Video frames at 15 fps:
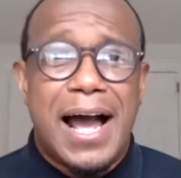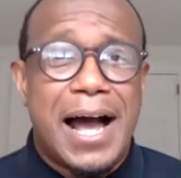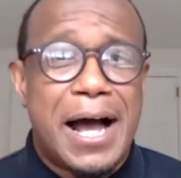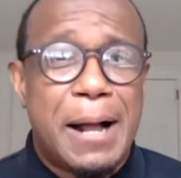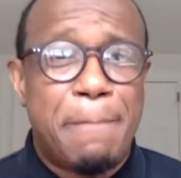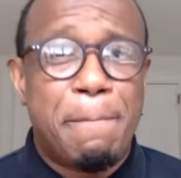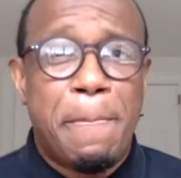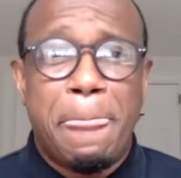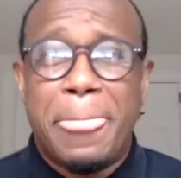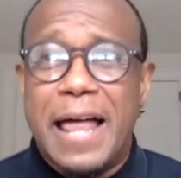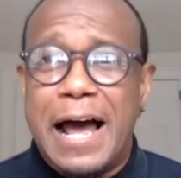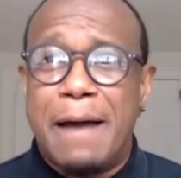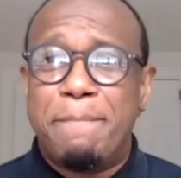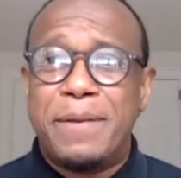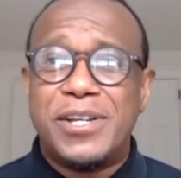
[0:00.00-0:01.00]

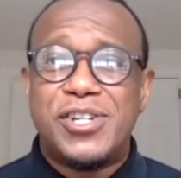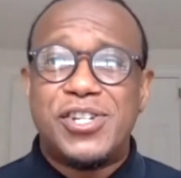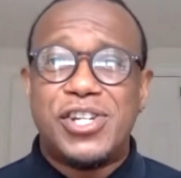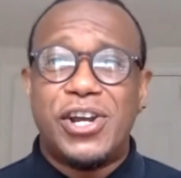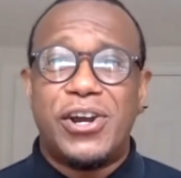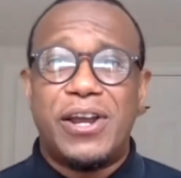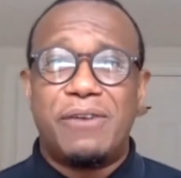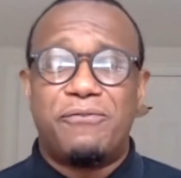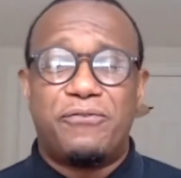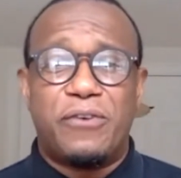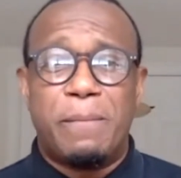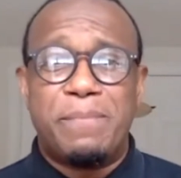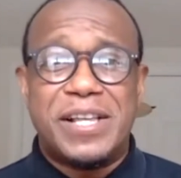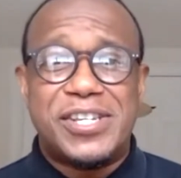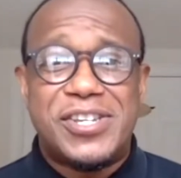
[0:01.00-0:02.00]
I've been sharing
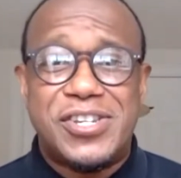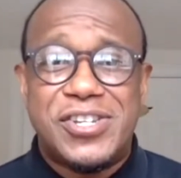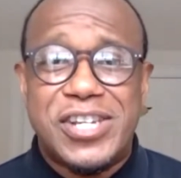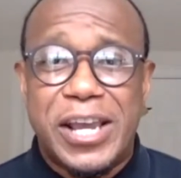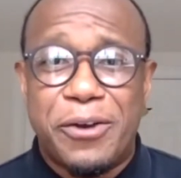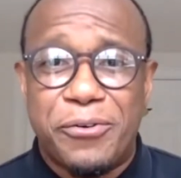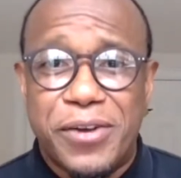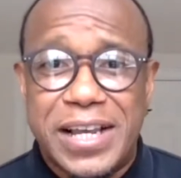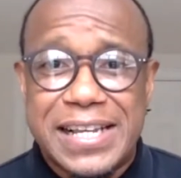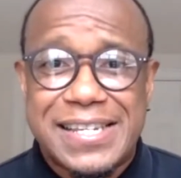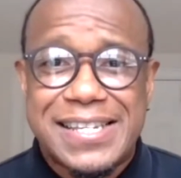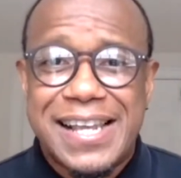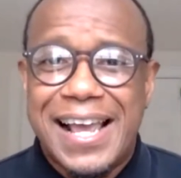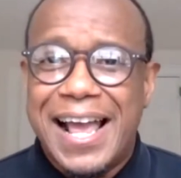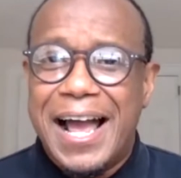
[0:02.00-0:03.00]
from the
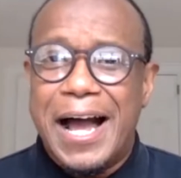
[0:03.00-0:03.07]
series,